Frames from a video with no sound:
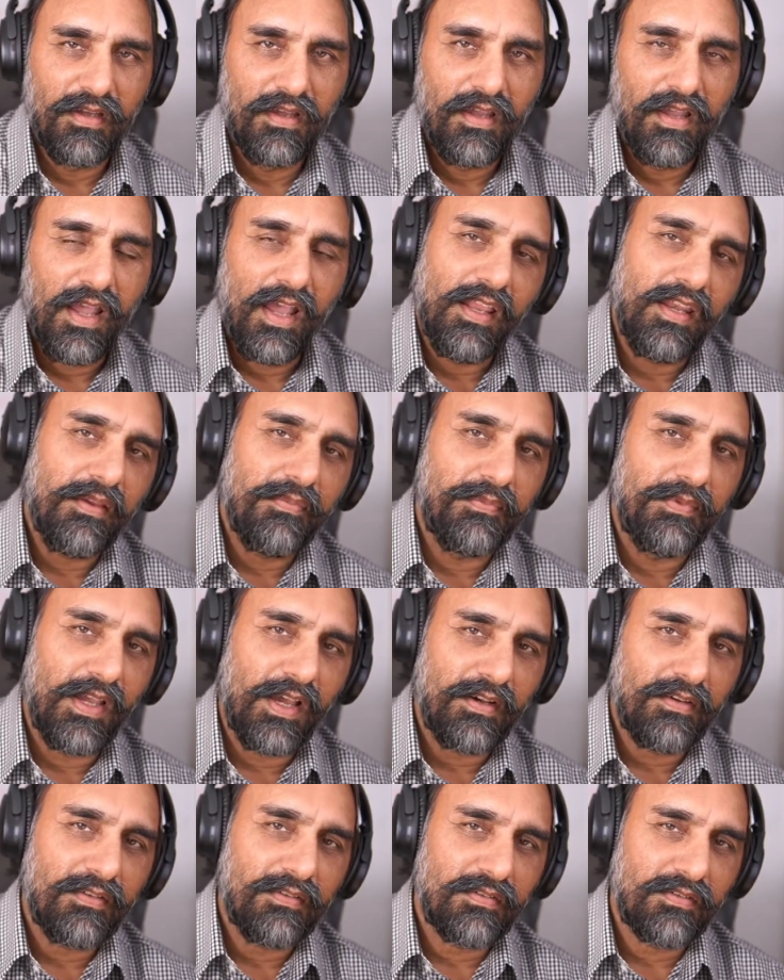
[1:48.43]
And if
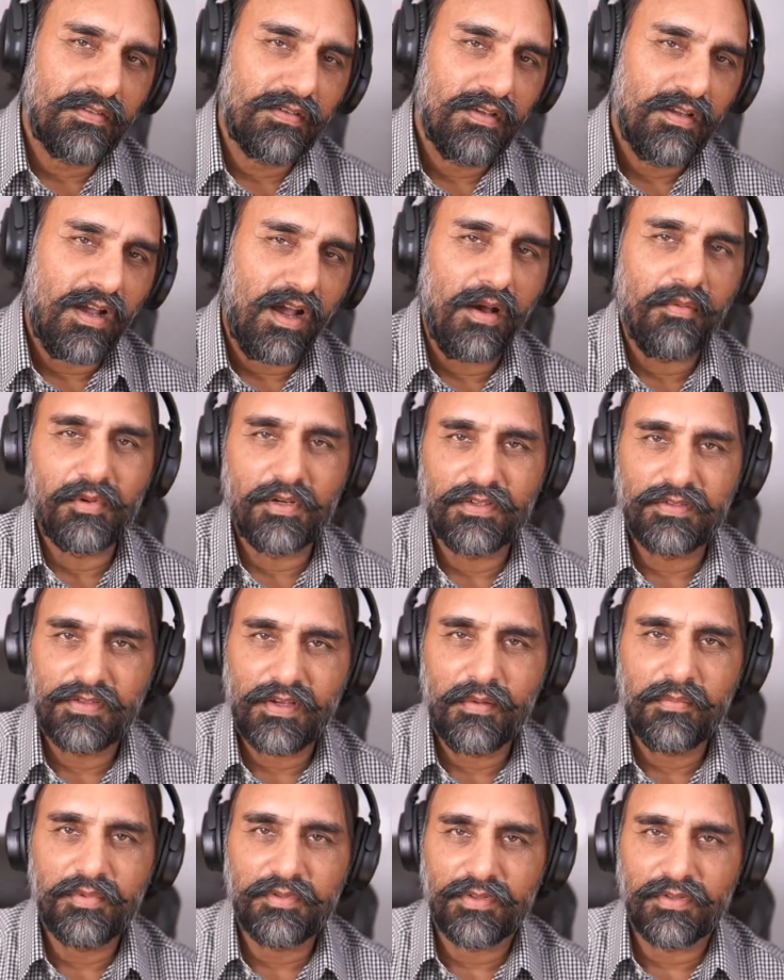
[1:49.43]
that is our
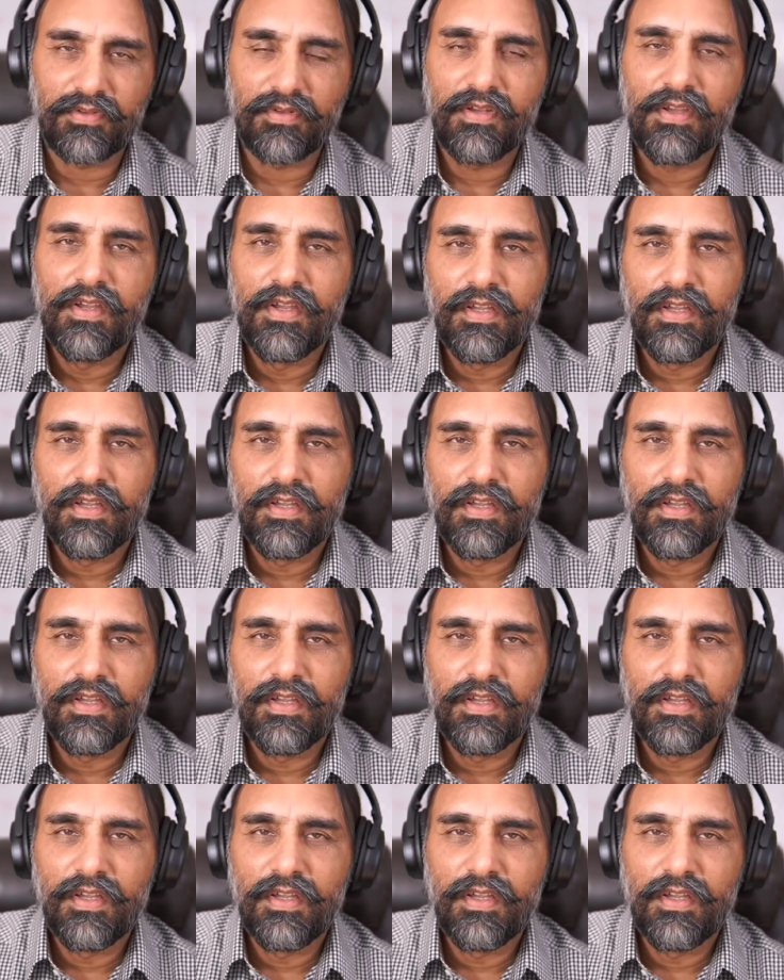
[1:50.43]
assumption,